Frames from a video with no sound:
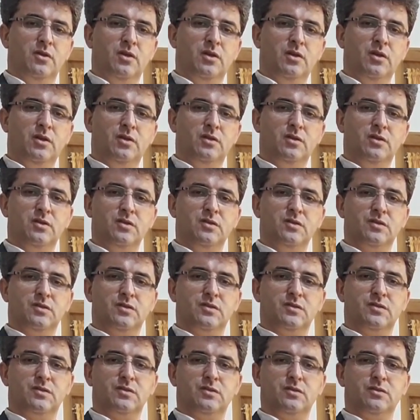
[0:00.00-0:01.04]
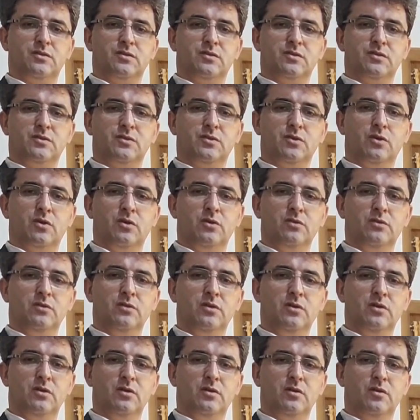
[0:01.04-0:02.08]
Then it is
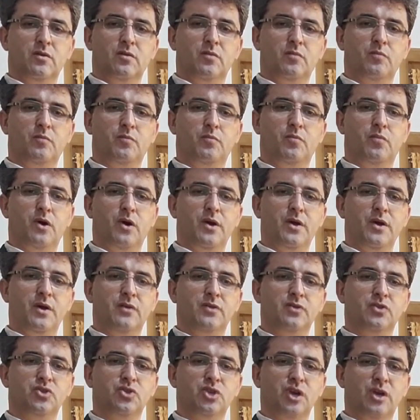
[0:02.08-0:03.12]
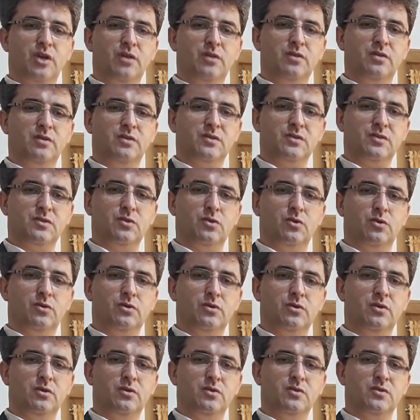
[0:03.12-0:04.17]
stoned by a jade
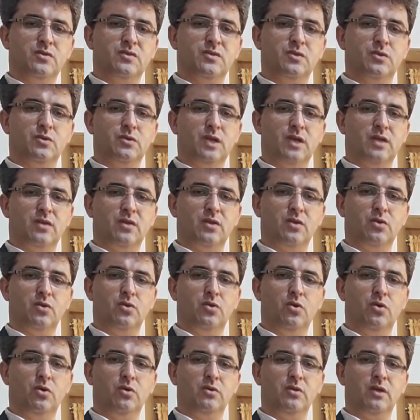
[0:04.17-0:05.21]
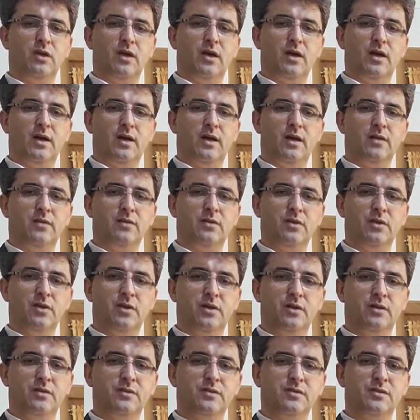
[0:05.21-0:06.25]
stone so that the gold
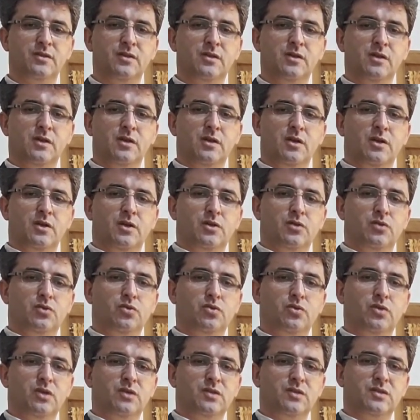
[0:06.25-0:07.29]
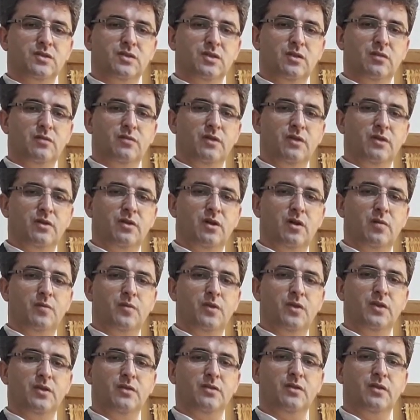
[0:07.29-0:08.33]
adheres to the silver
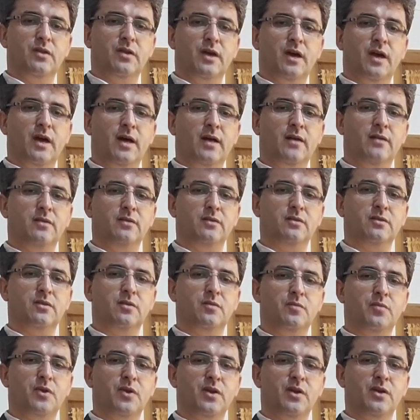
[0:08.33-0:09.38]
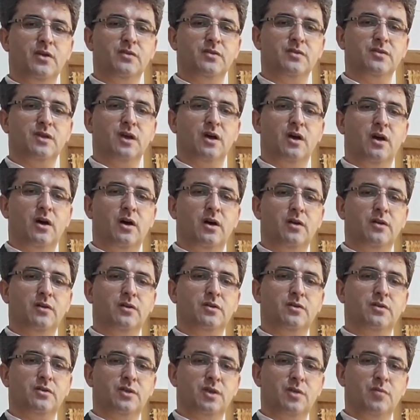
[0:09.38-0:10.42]
completely and the burns are
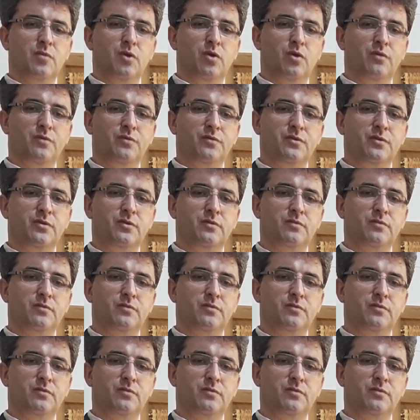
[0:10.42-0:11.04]
removed.